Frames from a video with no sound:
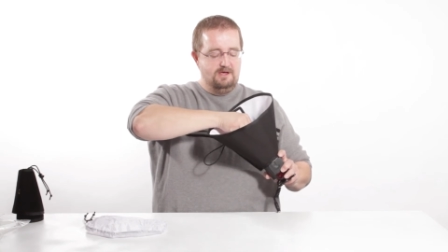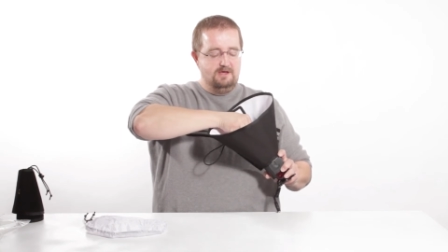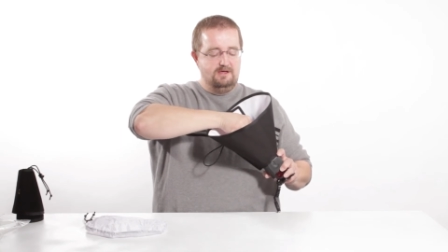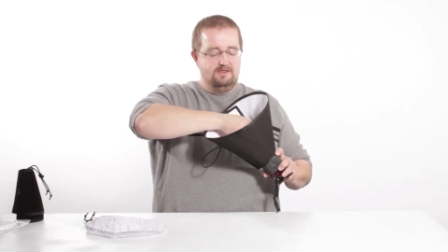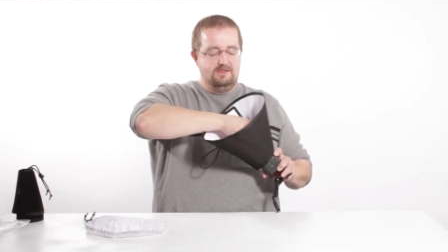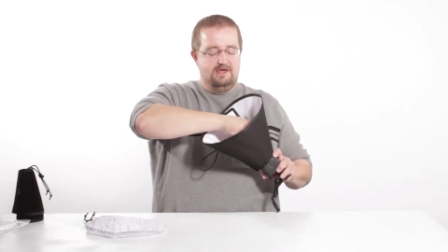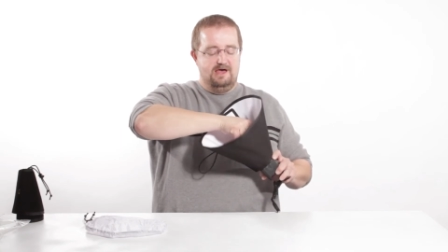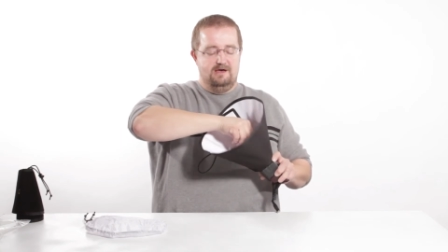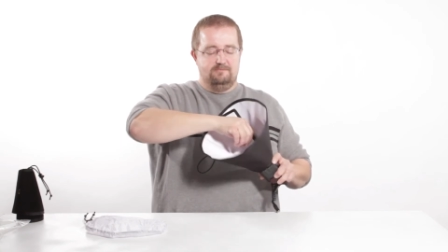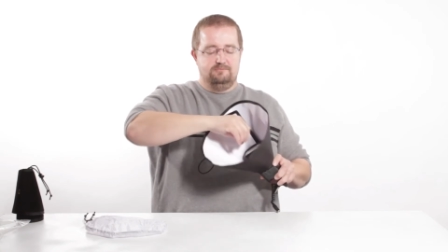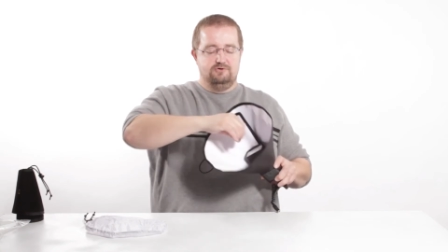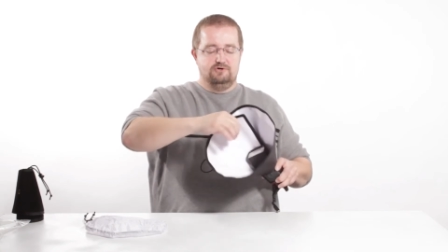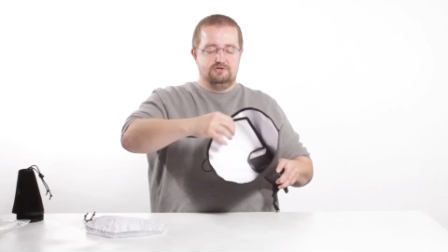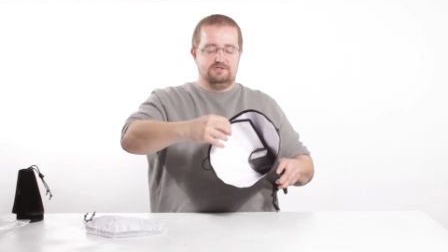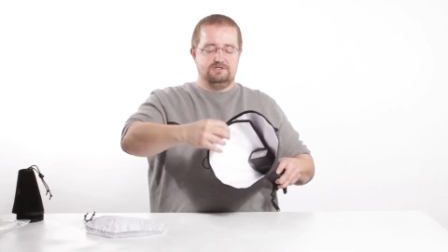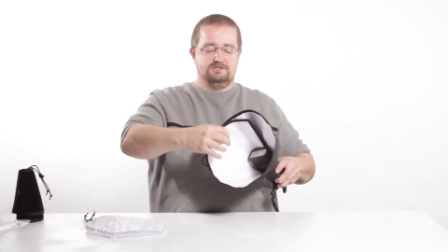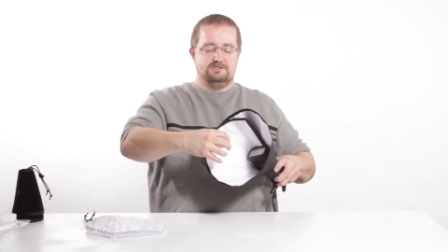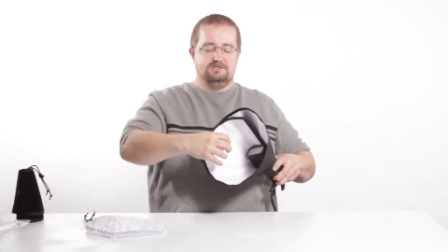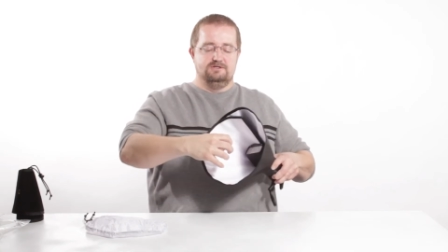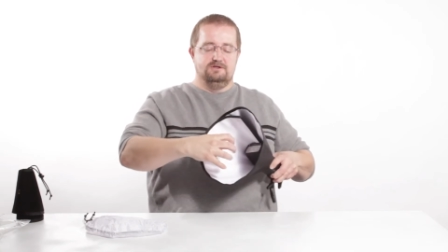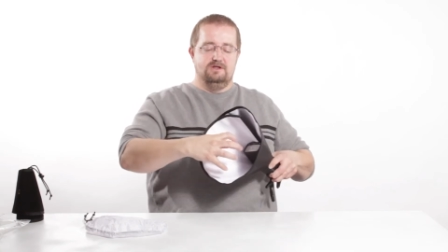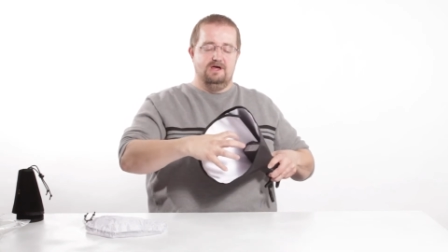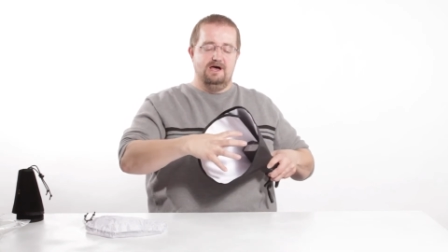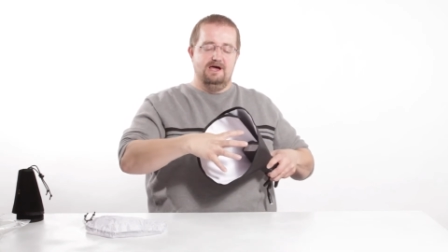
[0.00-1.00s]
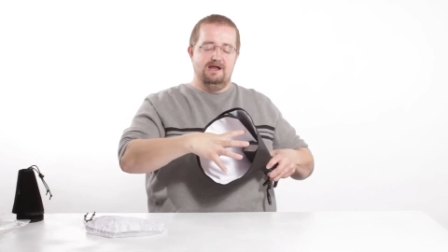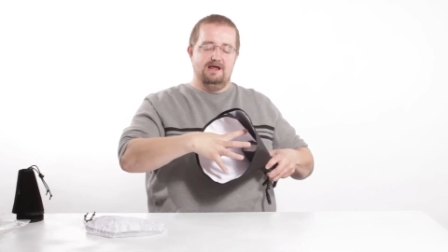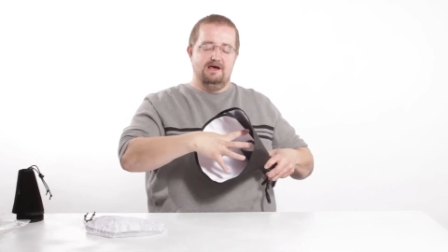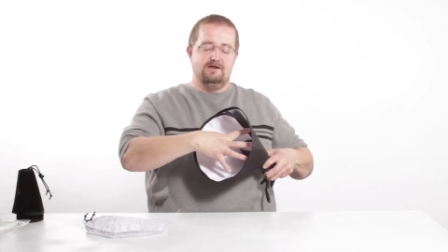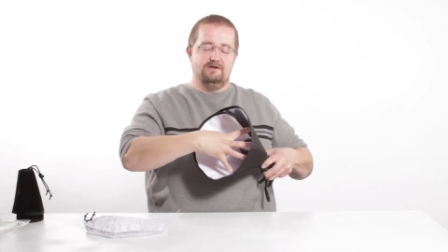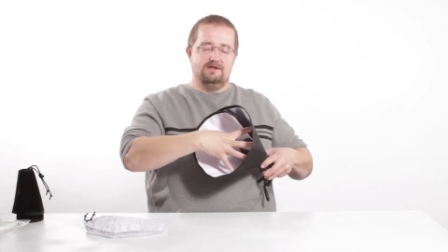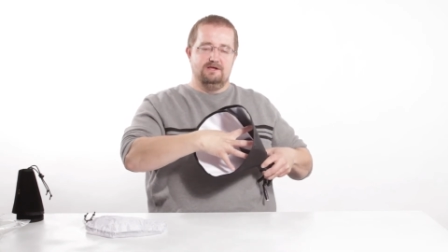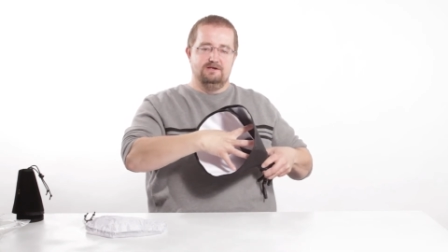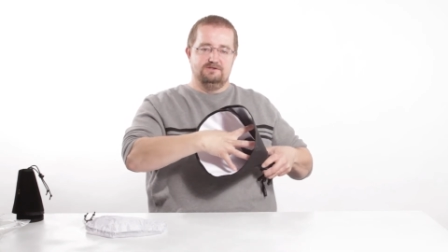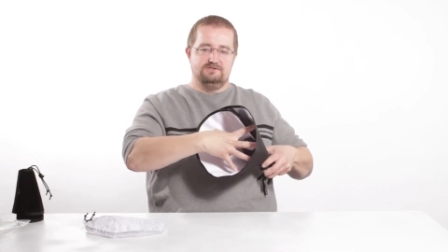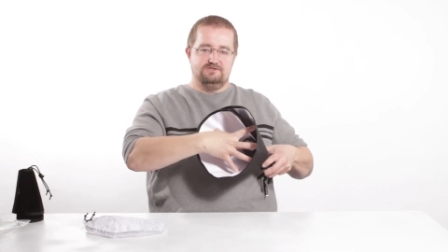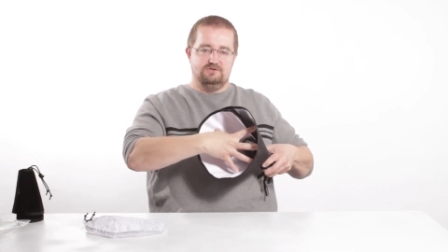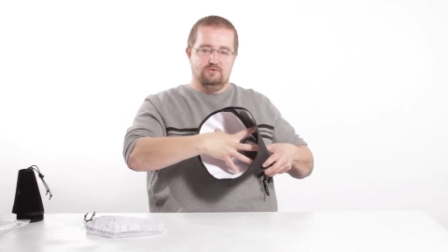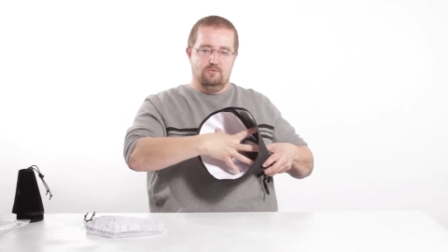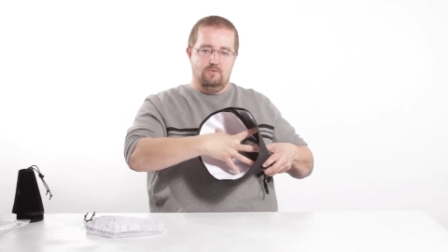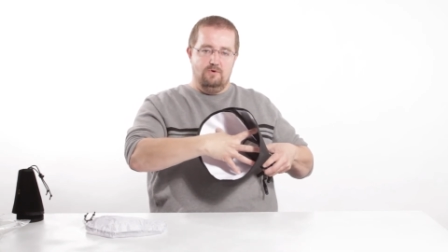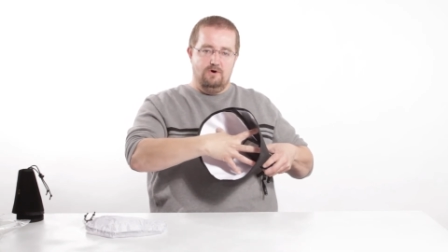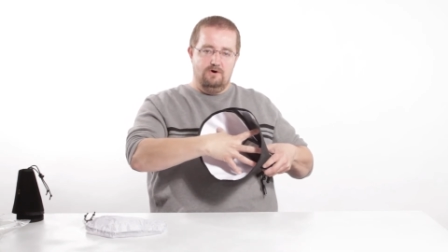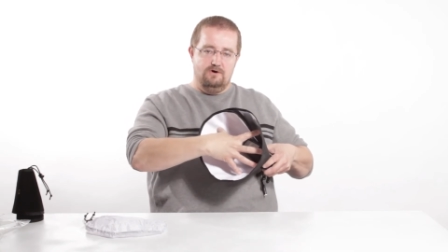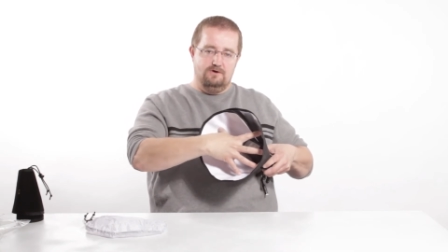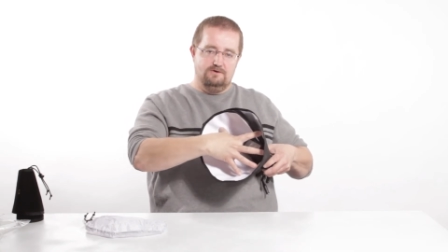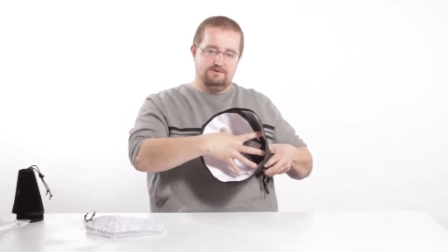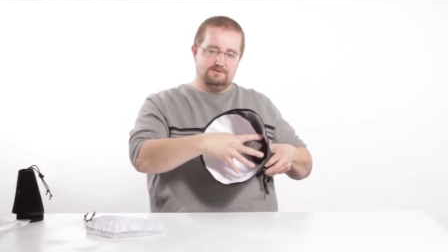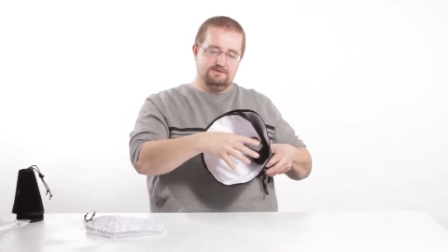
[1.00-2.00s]
that pushes the light out against the
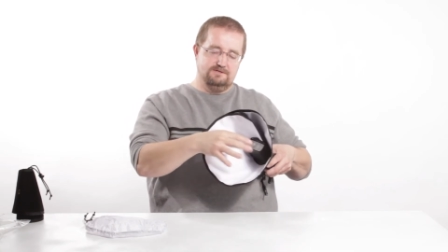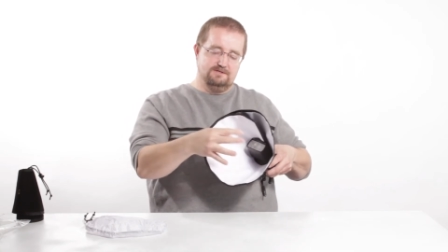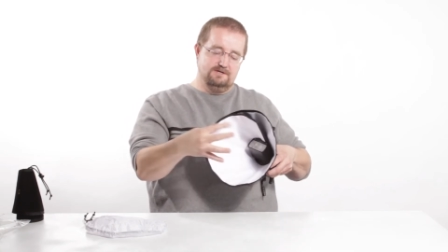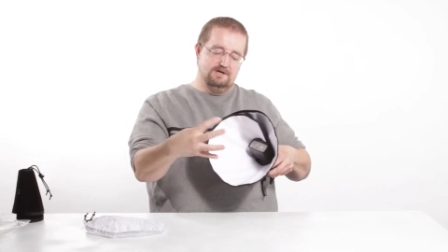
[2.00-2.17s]
walls